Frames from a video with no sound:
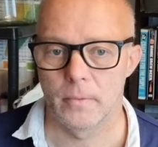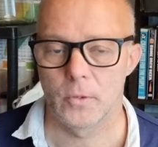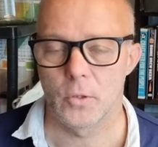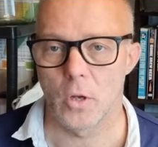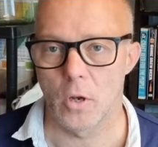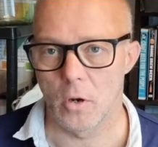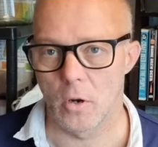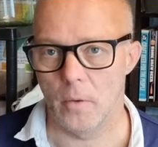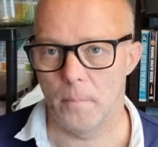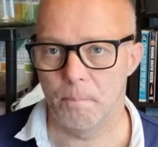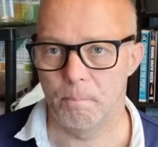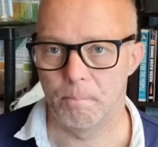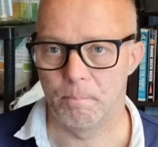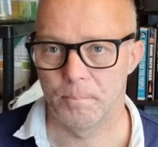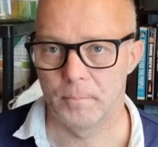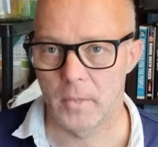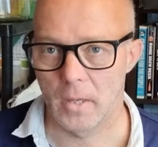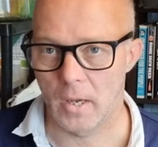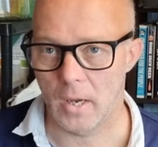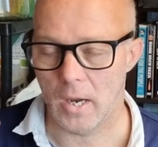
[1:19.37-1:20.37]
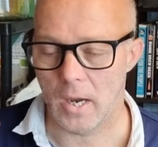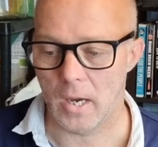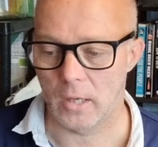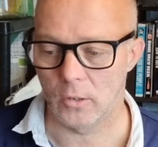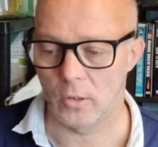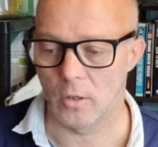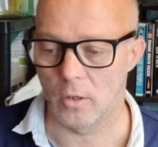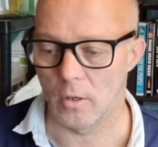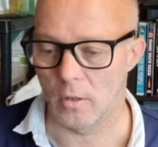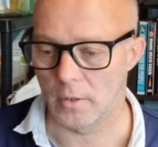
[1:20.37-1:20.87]
So I
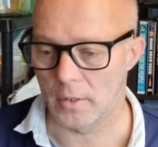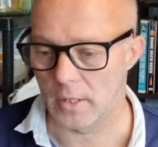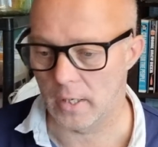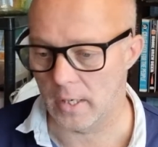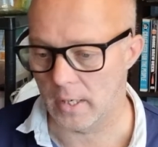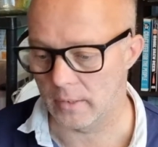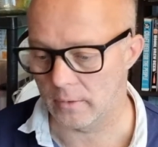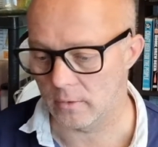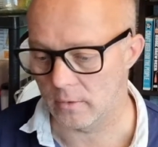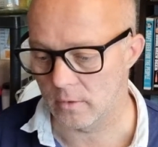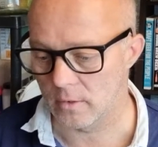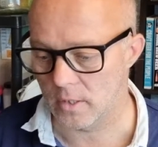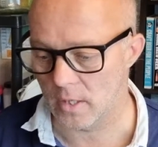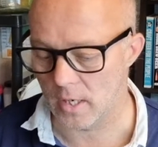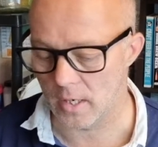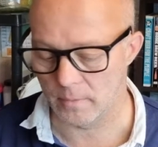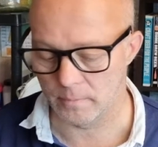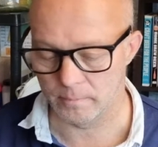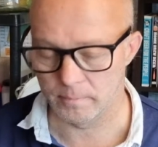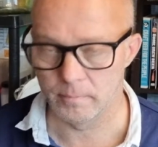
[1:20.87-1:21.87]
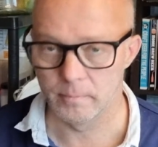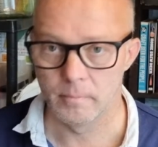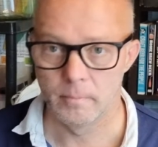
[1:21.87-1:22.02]
called it